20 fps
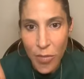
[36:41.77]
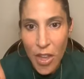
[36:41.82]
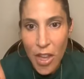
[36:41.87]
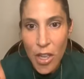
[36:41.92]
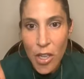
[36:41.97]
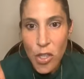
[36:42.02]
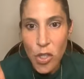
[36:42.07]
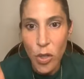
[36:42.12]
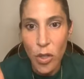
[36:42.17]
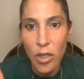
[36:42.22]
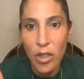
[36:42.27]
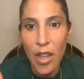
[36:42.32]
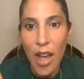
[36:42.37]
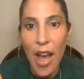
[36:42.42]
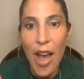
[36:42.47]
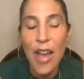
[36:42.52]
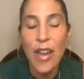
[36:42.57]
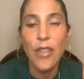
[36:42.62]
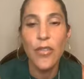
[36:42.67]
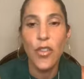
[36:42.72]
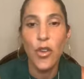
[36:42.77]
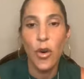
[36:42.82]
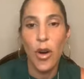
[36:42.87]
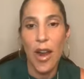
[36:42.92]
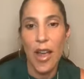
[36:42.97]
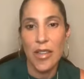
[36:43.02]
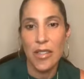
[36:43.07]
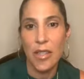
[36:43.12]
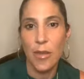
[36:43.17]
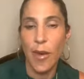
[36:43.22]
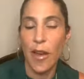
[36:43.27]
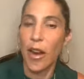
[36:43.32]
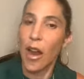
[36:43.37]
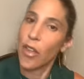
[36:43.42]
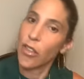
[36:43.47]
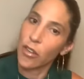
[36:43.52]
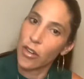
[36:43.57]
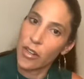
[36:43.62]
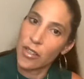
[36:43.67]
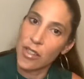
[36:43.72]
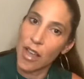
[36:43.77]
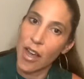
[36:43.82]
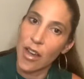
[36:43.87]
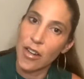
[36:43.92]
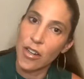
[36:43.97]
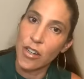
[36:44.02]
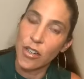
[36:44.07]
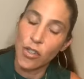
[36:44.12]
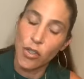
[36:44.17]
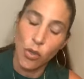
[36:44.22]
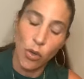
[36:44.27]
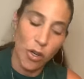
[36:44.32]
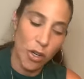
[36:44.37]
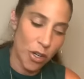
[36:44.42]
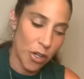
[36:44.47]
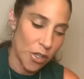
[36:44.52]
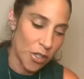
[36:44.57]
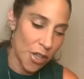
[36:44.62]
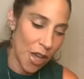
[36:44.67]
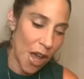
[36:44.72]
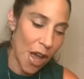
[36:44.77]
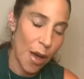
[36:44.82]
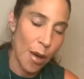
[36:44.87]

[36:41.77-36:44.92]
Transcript: So a lot of you are asking about other anxiety disorders.